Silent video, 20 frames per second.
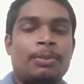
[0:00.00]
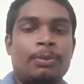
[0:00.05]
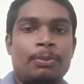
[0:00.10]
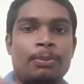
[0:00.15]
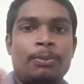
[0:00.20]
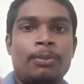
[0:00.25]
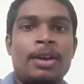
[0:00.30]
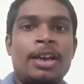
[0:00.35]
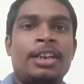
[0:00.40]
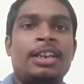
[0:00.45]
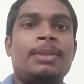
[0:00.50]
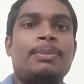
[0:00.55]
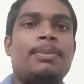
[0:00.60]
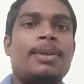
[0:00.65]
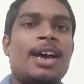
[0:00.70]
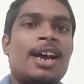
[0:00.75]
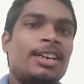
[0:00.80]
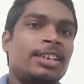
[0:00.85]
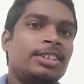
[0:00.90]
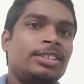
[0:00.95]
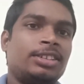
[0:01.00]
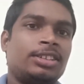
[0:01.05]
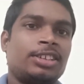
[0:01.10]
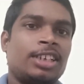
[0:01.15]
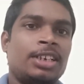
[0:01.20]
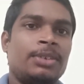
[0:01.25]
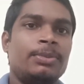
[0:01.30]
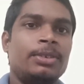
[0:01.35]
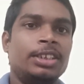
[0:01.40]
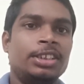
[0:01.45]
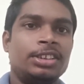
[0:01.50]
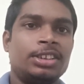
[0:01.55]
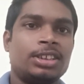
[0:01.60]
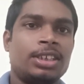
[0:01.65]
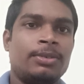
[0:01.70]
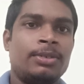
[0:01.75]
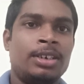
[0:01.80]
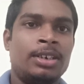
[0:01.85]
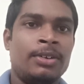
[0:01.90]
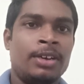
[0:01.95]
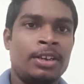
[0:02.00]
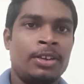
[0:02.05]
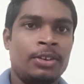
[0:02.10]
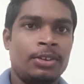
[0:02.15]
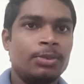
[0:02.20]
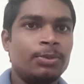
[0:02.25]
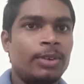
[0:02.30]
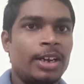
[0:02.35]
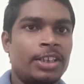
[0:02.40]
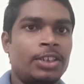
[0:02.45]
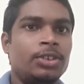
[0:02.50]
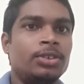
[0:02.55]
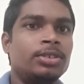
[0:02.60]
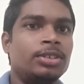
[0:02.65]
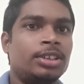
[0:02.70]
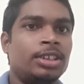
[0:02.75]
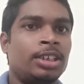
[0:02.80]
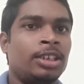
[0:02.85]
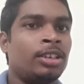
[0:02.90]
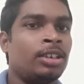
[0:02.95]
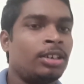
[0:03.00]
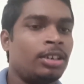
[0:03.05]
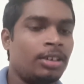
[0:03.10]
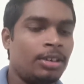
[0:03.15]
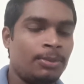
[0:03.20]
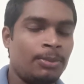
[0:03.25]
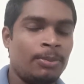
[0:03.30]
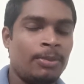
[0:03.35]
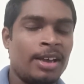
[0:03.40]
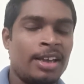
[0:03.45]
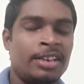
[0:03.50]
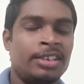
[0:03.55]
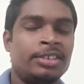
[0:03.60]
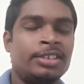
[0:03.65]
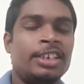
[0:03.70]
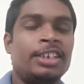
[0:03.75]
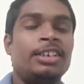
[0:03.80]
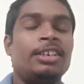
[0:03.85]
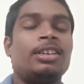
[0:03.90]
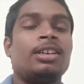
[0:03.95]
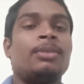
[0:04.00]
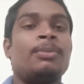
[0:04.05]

many planets can be discovered by using barycenter.